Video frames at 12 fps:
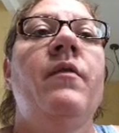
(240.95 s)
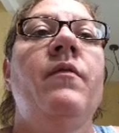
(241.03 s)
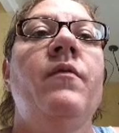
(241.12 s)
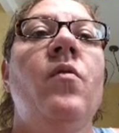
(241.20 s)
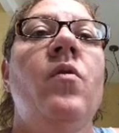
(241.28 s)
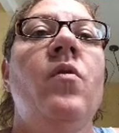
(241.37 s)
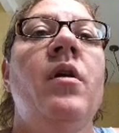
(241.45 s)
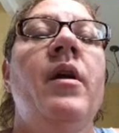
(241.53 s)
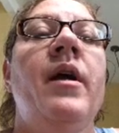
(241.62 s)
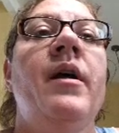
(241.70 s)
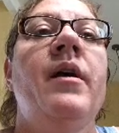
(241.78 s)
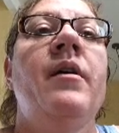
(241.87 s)
at
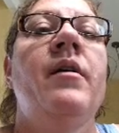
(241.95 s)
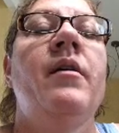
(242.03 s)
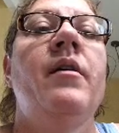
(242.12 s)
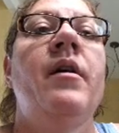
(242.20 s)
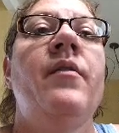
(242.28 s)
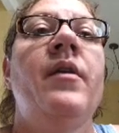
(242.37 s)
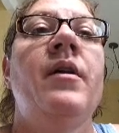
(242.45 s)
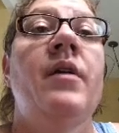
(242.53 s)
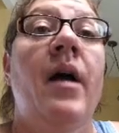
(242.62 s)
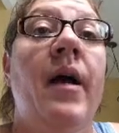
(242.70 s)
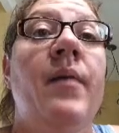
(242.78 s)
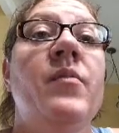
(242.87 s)
4 and
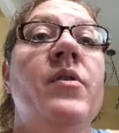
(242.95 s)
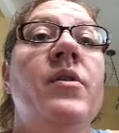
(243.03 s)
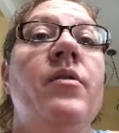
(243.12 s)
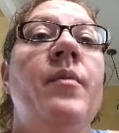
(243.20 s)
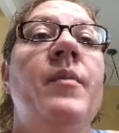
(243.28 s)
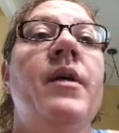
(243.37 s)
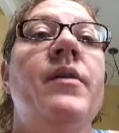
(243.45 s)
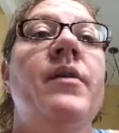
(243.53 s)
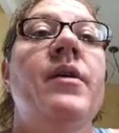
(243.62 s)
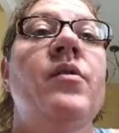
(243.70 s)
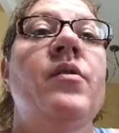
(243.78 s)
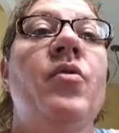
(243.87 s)
then times the limit as
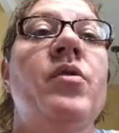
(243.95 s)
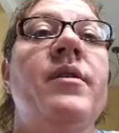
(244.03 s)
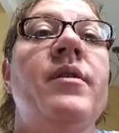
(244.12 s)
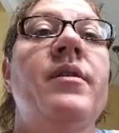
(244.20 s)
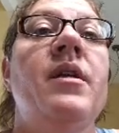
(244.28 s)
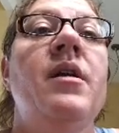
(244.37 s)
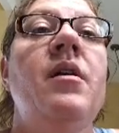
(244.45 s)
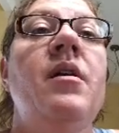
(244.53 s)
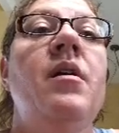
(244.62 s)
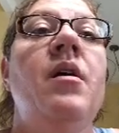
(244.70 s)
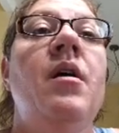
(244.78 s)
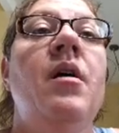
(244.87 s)
x approaches
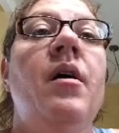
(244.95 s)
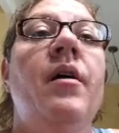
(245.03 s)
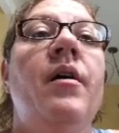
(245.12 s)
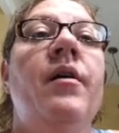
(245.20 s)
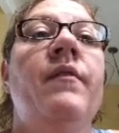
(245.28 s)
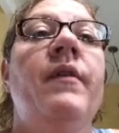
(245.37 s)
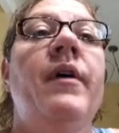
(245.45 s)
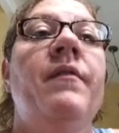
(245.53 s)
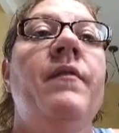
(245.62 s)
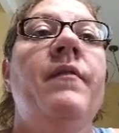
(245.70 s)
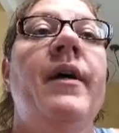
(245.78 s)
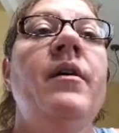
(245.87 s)
c of
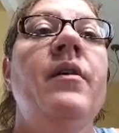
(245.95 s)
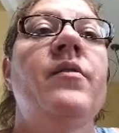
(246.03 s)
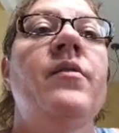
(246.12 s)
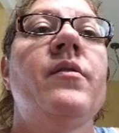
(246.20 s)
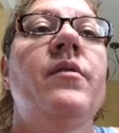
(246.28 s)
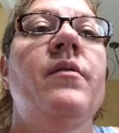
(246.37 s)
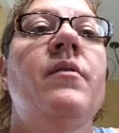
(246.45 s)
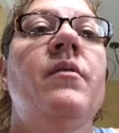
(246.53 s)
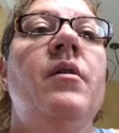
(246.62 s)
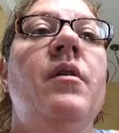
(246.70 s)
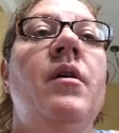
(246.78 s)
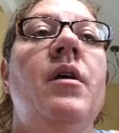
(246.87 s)
f of x.
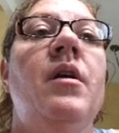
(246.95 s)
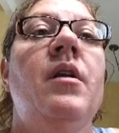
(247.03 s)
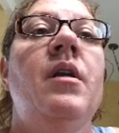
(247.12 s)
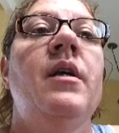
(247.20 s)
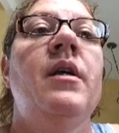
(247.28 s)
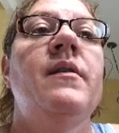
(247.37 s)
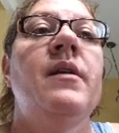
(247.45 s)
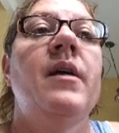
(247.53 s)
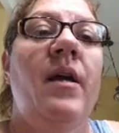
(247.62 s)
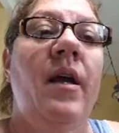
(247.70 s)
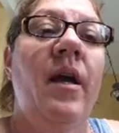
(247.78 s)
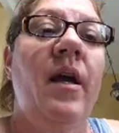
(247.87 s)
And then I
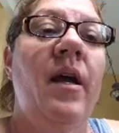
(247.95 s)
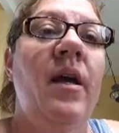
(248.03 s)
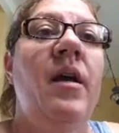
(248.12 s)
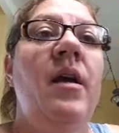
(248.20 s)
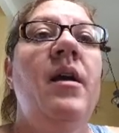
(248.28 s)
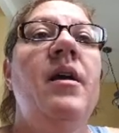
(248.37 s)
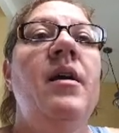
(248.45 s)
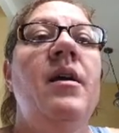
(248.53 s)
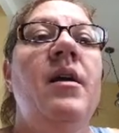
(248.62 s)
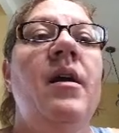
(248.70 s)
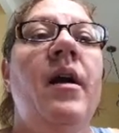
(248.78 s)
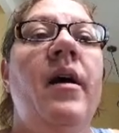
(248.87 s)
say,
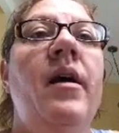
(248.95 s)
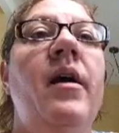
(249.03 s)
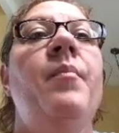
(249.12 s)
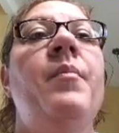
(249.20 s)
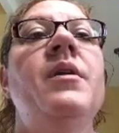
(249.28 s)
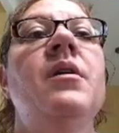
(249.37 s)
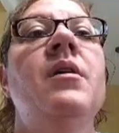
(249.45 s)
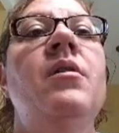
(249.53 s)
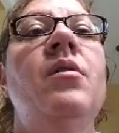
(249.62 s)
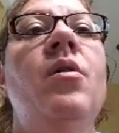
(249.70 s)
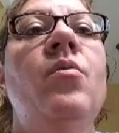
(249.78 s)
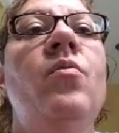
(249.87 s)
hey, I happen to
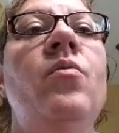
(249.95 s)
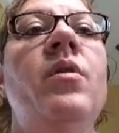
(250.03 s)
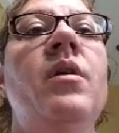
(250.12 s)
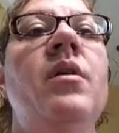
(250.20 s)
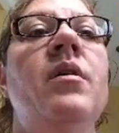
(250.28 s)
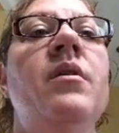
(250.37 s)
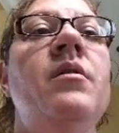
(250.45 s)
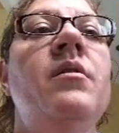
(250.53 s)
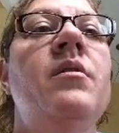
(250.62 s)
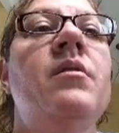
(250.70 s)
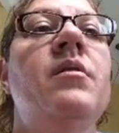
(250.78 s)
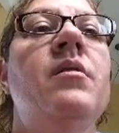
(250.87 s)
know
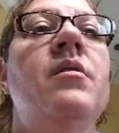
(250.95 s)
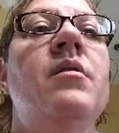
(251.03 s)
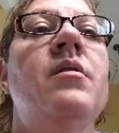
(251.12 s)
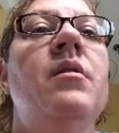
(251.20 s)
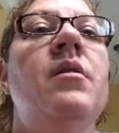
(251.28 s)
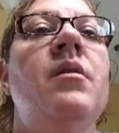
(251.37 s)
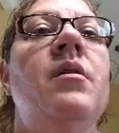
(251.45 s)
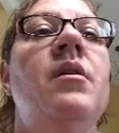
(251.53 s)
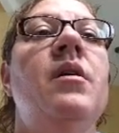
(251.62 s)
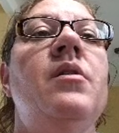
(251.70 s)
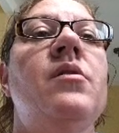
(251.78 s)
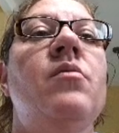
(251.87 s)
this.
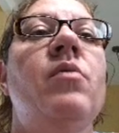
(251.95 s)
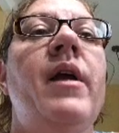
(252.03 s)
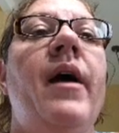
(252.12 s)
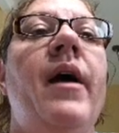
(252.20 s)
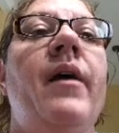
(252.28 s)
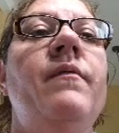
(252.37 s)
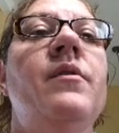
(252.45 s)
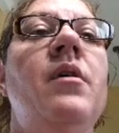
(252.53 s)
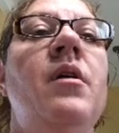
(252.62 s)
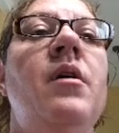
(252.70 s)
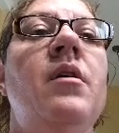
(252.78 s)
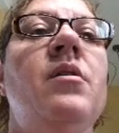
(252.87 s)
It's 3/2.
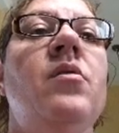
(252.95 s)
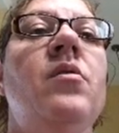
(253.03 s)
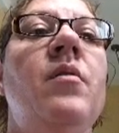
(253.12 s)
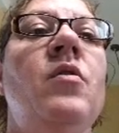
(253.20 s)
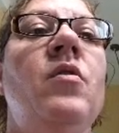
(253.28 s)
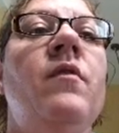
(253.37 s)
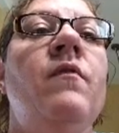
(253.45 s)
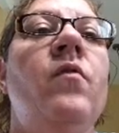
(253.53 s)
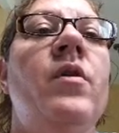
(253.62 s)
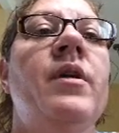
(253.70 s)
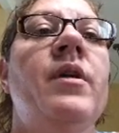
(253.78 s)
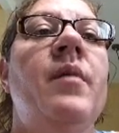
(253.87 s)
So I'm doing
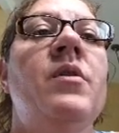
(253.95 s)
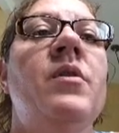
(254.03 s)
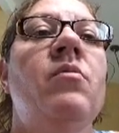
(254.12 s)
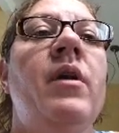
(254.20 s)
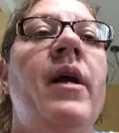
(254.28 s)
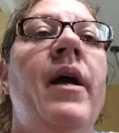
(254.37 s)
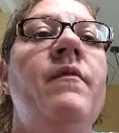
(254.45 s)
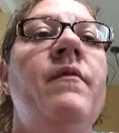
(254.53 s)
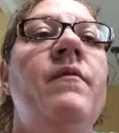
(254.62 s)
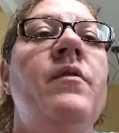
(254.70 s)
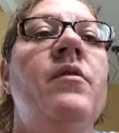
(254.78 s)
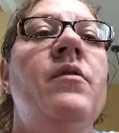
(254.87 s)
4 times
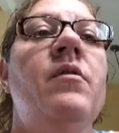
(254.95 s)
3/2,